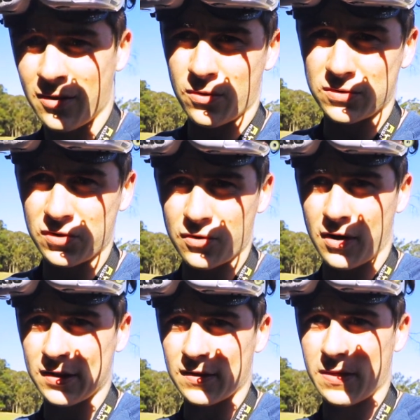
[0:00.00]
or 2
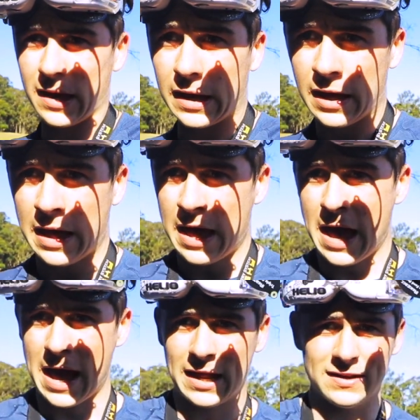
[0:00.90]
nights I think,
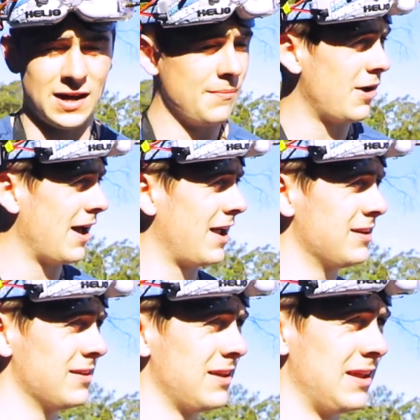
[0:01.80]
and I had
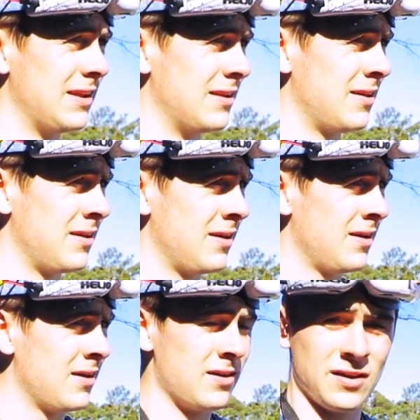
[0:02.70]
it in
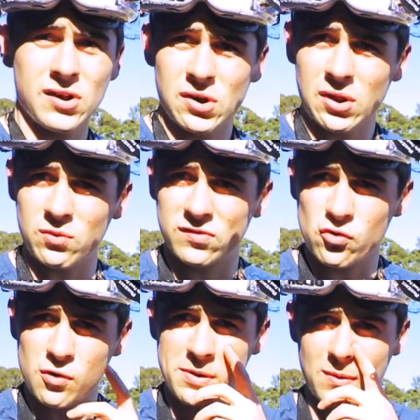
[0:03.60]

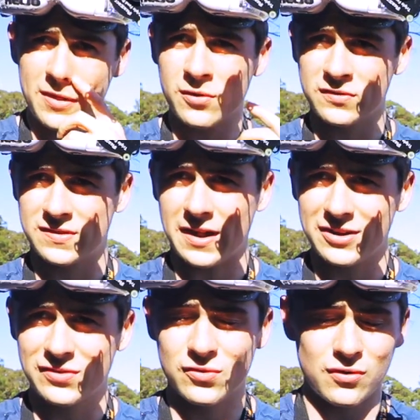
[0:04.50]
stormy weather. It was
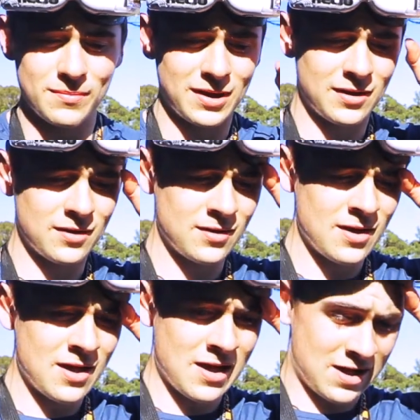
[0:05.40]
thunderstorming,
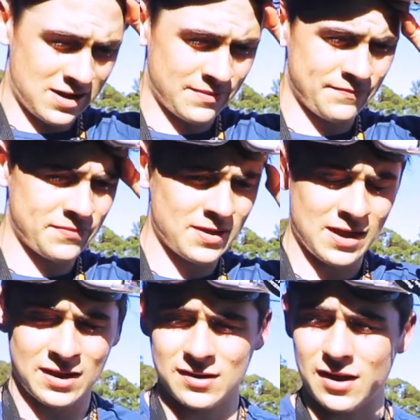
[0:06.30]

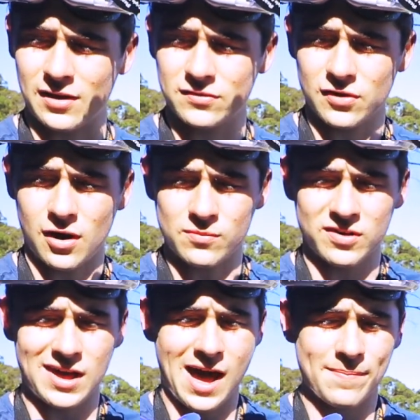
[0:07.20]
and yeah, so I'm
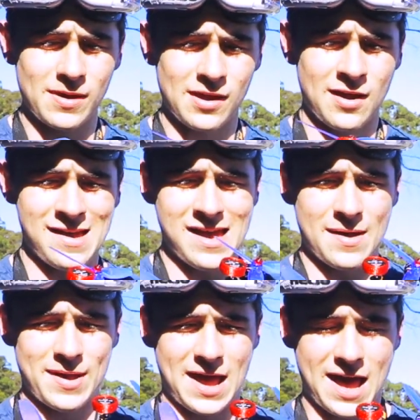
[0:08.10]
really happy
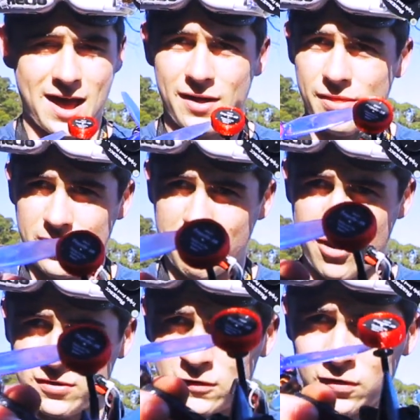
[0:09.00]
about how the
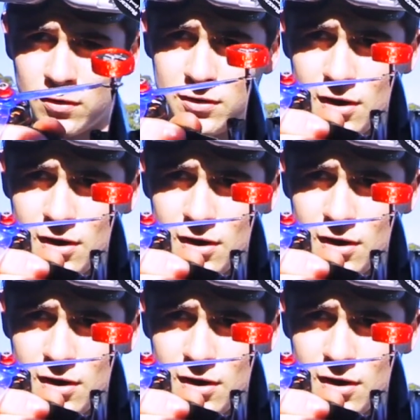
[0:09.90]
Mode 2